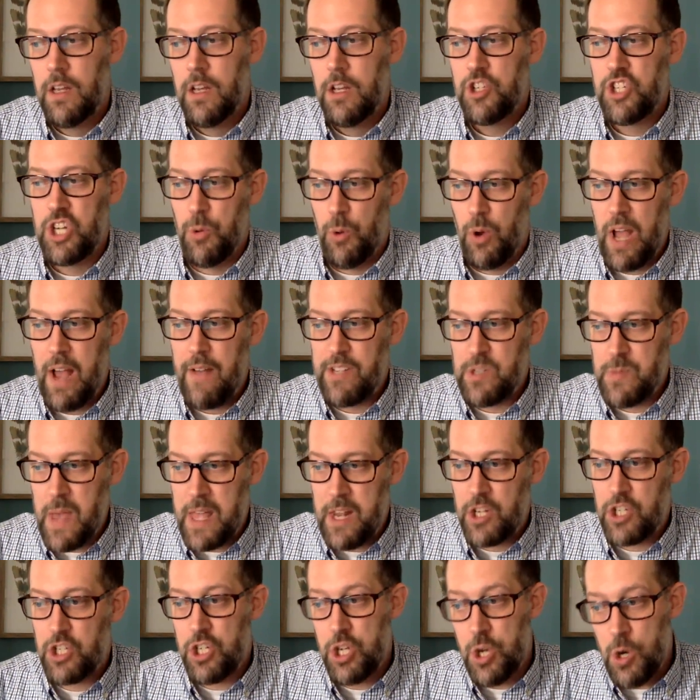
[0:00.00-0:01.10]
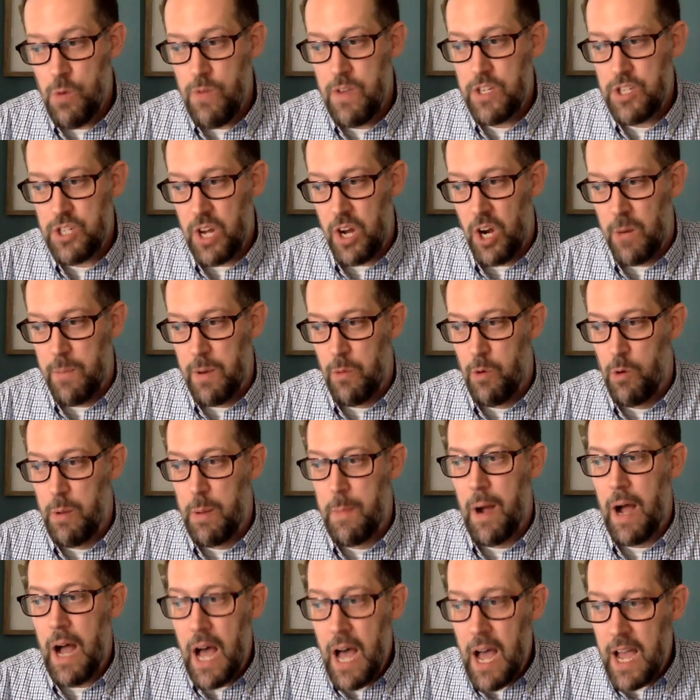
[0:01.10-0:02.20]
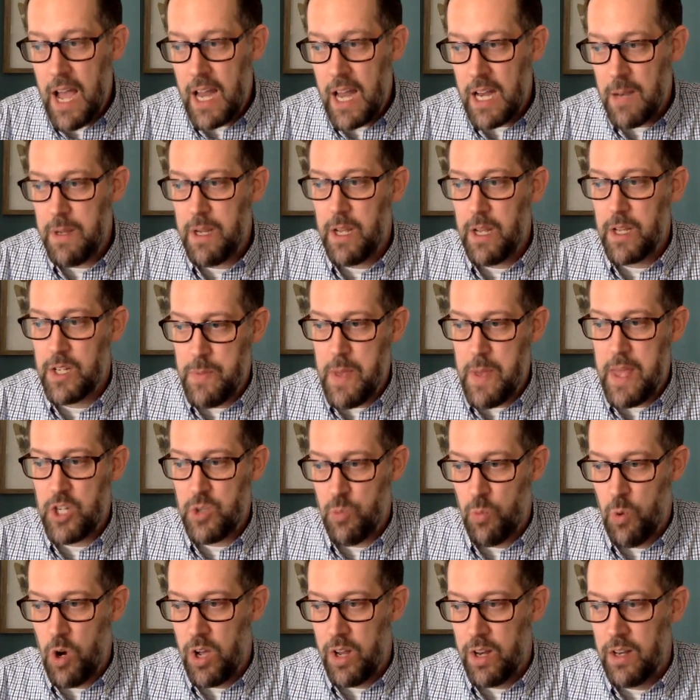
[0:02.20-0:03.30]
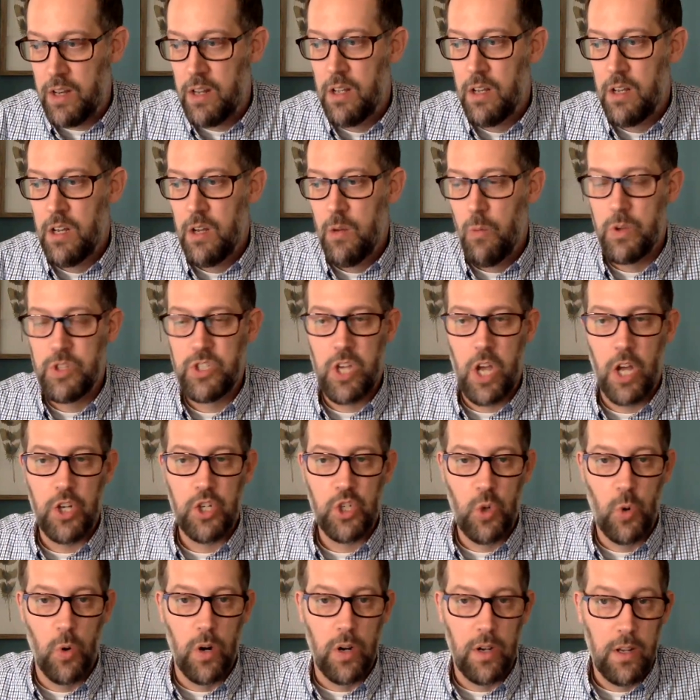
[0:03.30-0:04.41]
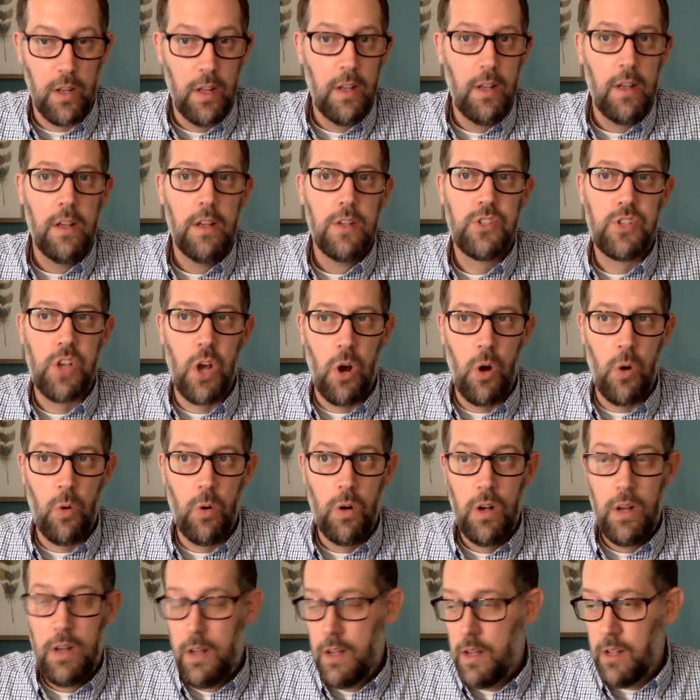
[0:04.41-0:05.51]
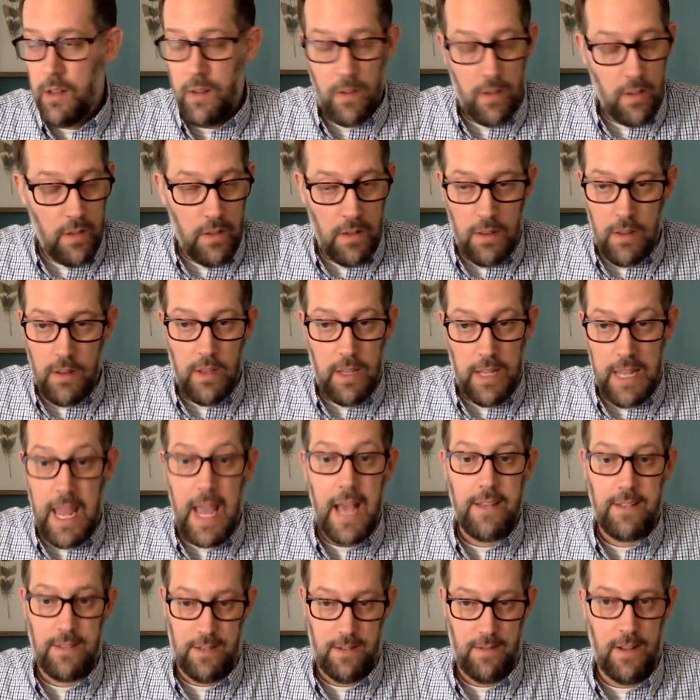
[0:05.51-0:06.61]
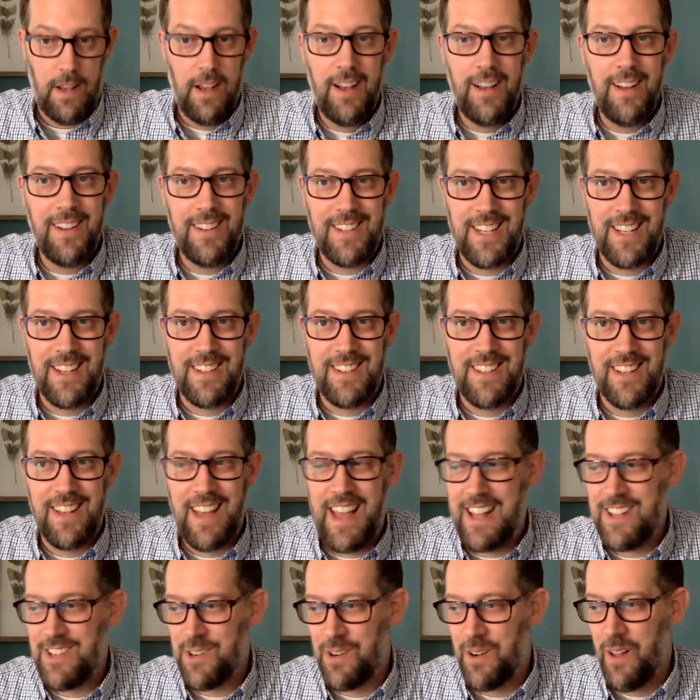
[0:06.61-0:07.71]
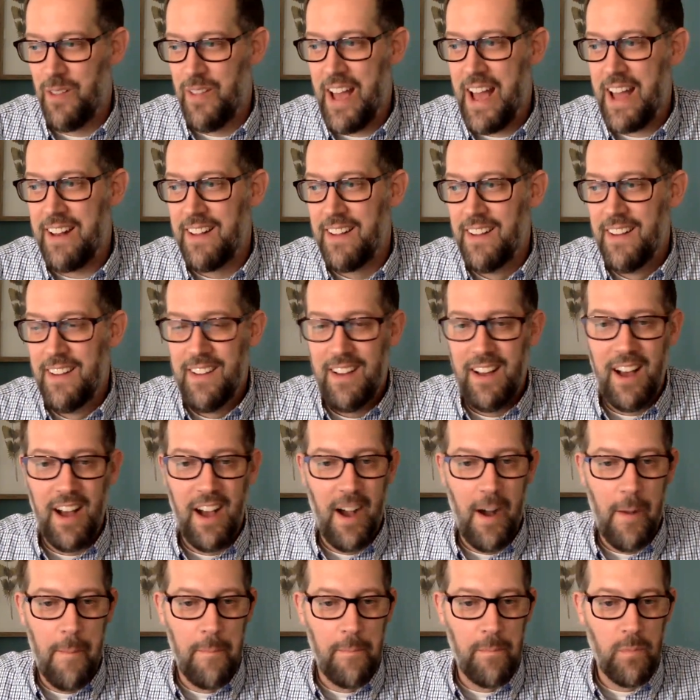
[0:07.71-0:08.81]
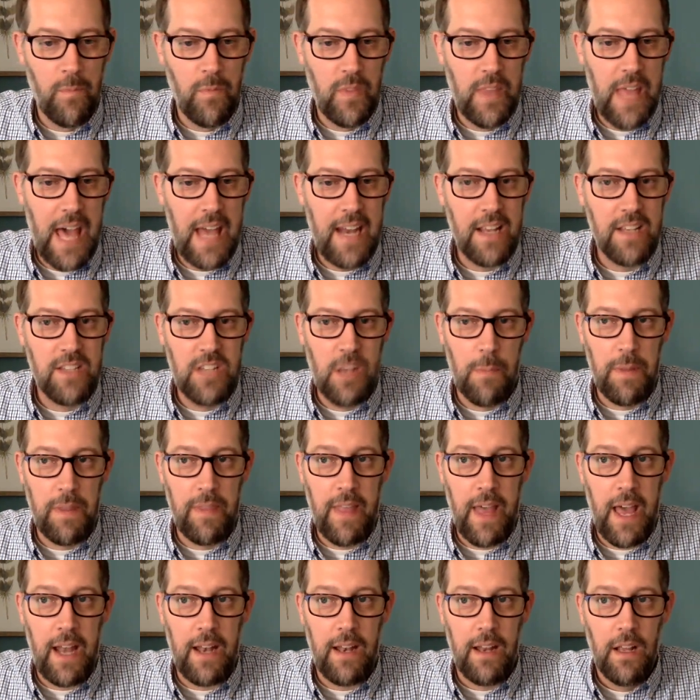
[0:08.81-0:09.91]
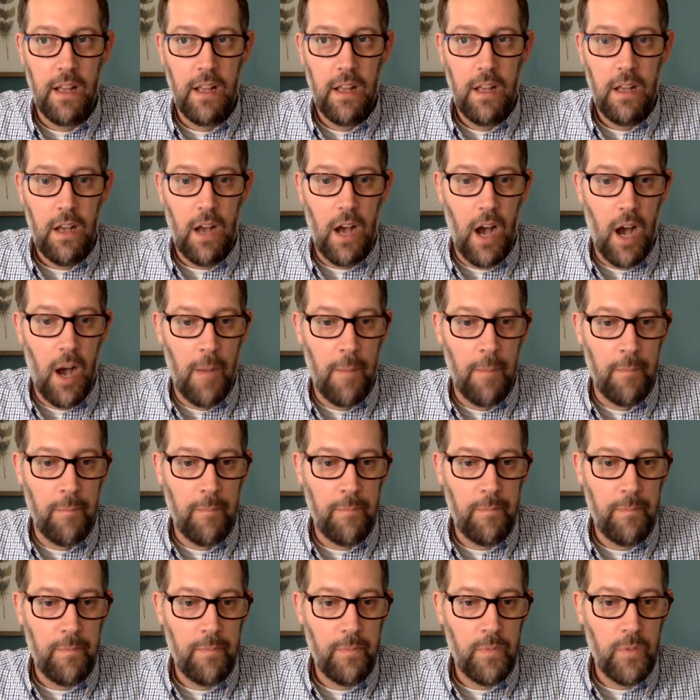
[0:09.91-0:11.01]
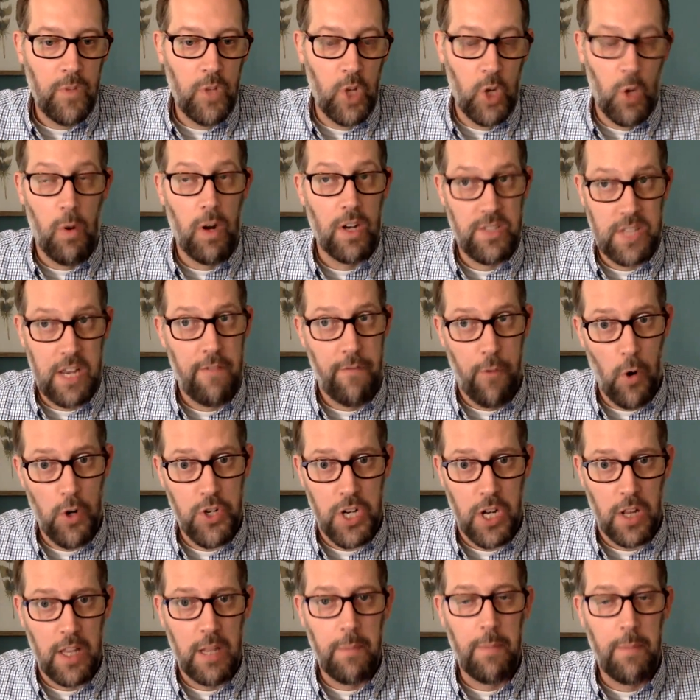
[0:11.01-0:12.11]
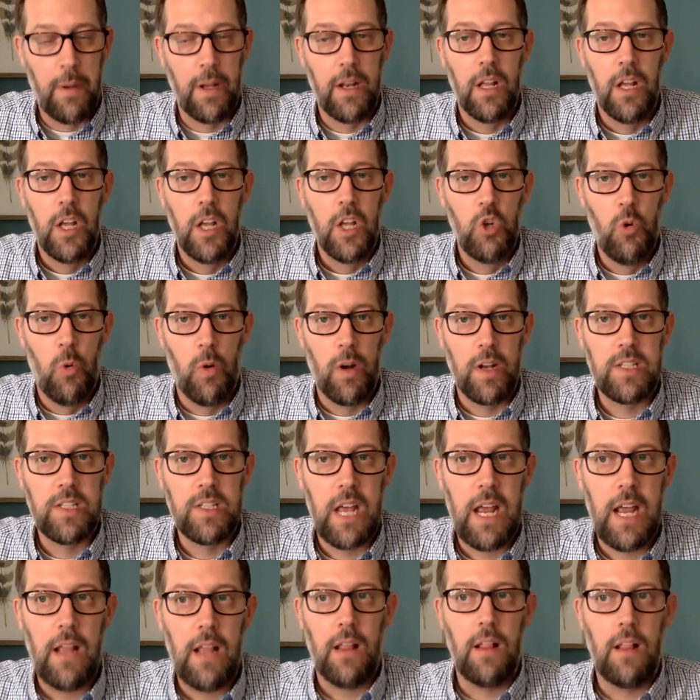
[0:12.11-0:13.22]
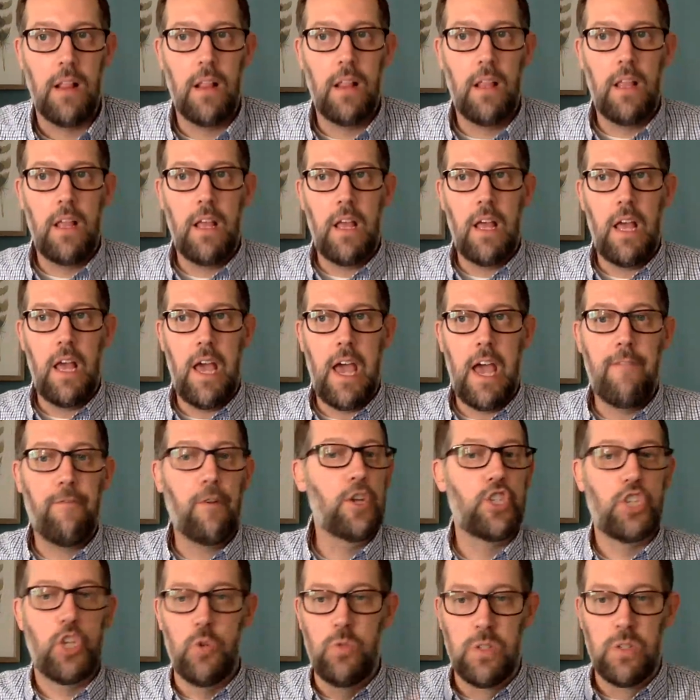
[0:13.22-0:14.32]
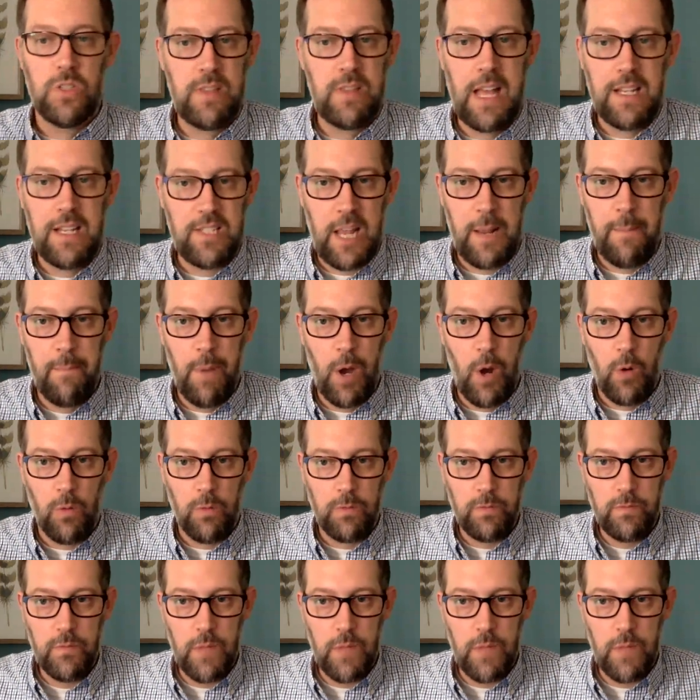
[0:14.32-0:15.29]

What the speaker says: She will have Spanish 2 this year, but will be behind because Spanish 1 was cut short. So yes, to answer all that, that is something that you don't want to say fortunately, but you want to say every student is in that same boat.